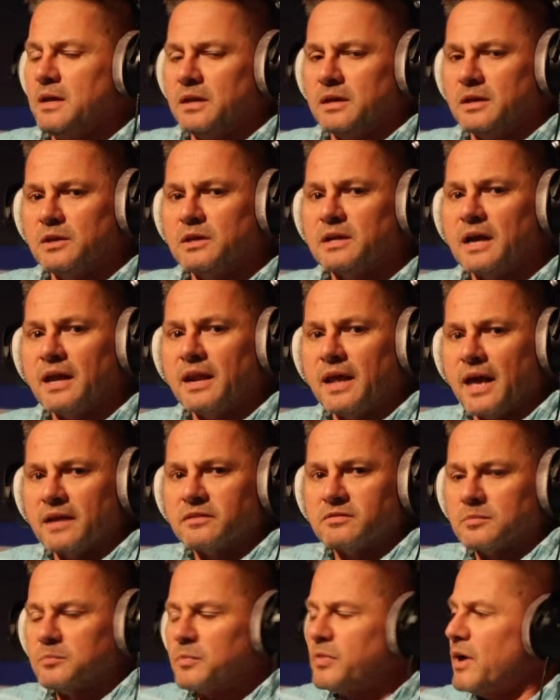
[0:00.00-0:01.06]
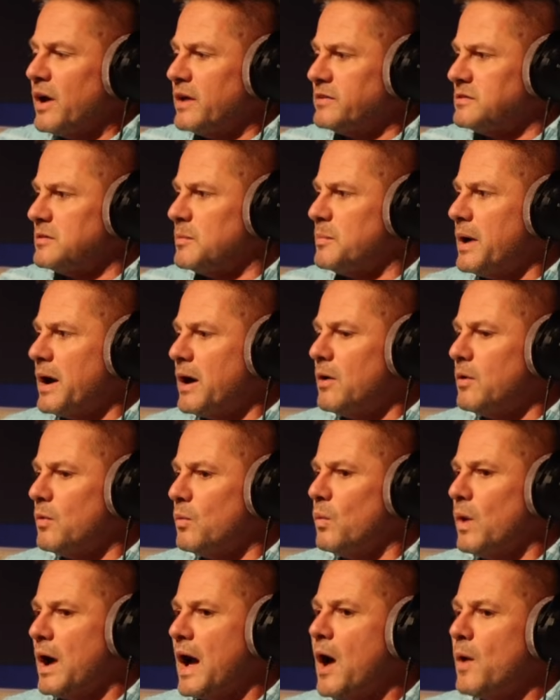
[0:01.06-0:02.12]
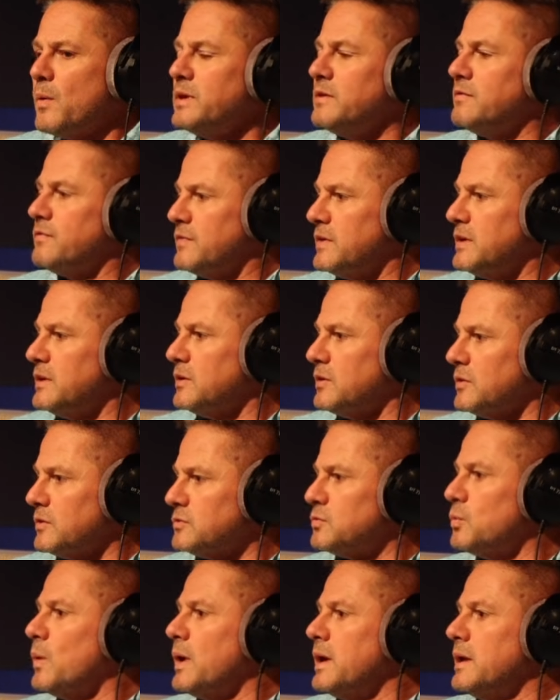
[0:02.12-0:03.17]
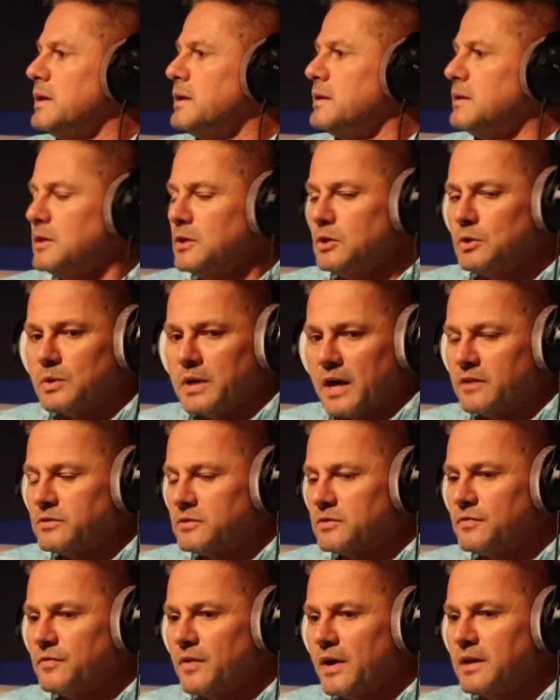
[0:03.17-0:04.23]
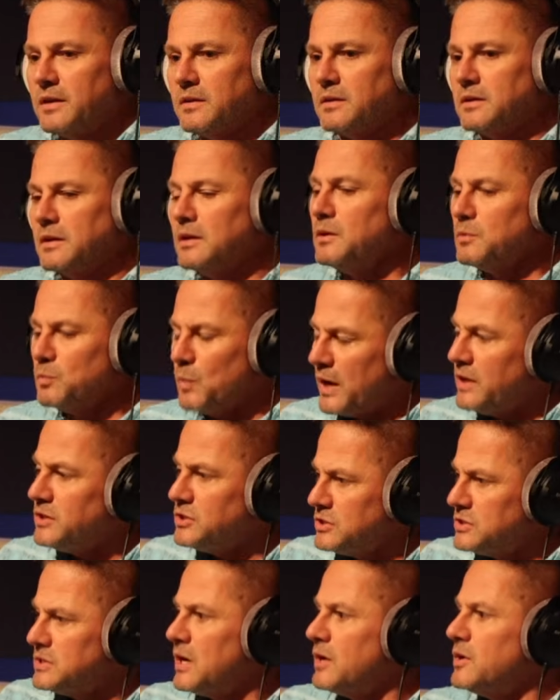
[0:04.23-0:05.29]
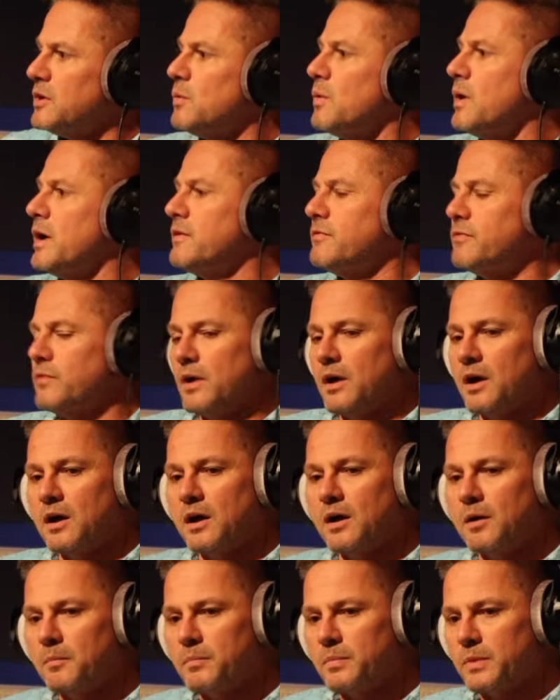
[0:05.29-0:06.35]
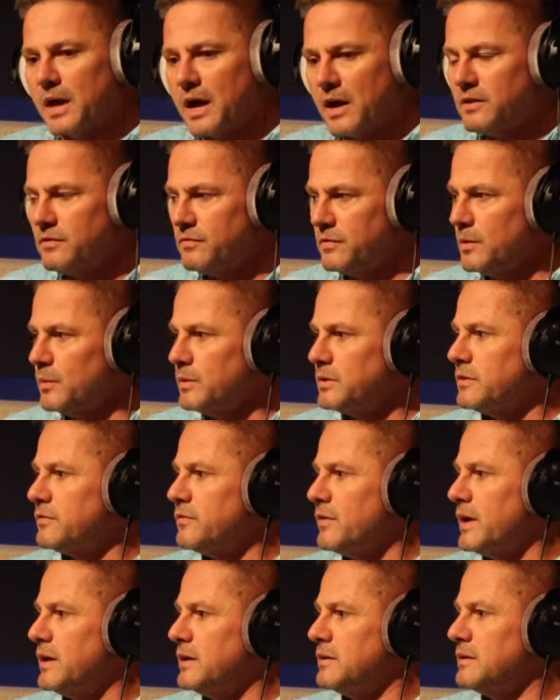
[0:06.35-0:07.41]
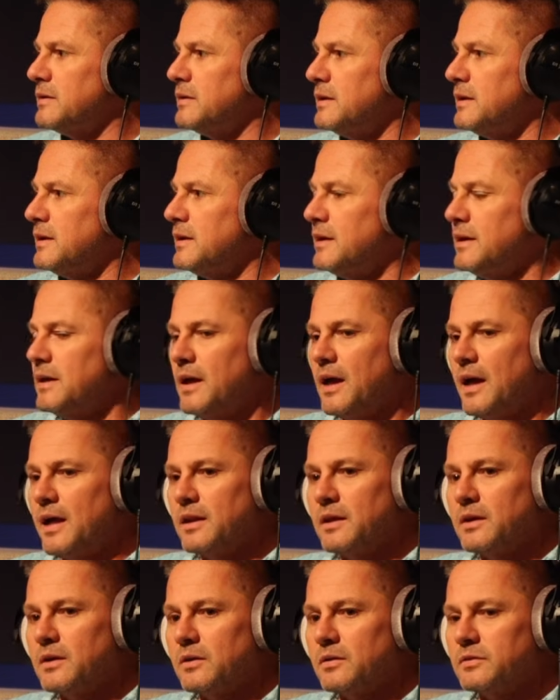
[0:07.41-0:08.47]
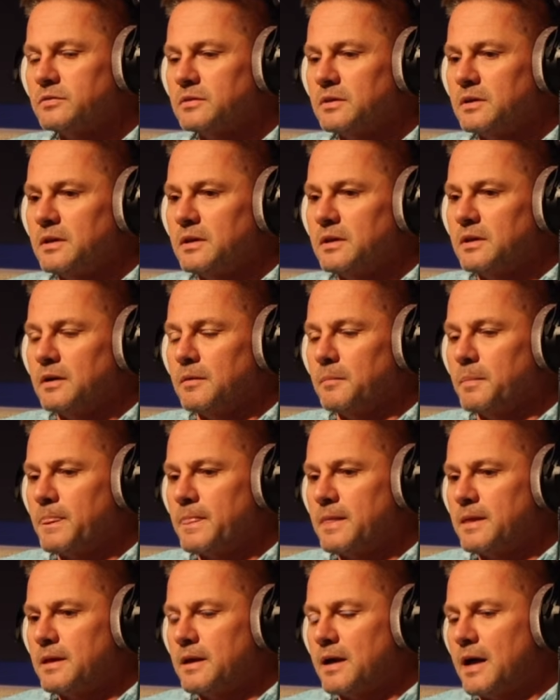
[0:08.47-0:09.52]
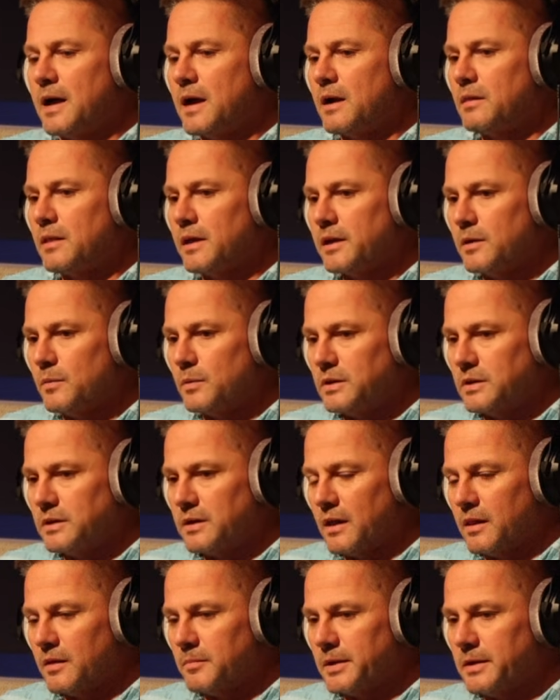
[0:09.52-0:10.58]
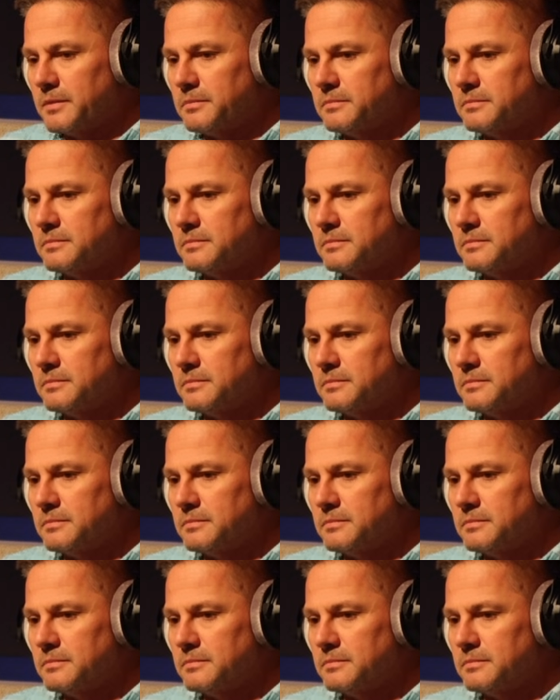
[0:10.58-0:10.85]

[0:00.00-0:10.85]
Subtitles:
he kind of had some thoughts about how he feels when you guys are fighting. Why don't you tell your wife how you feel when you're fighting? And he goes, I don't like it when you yell at me.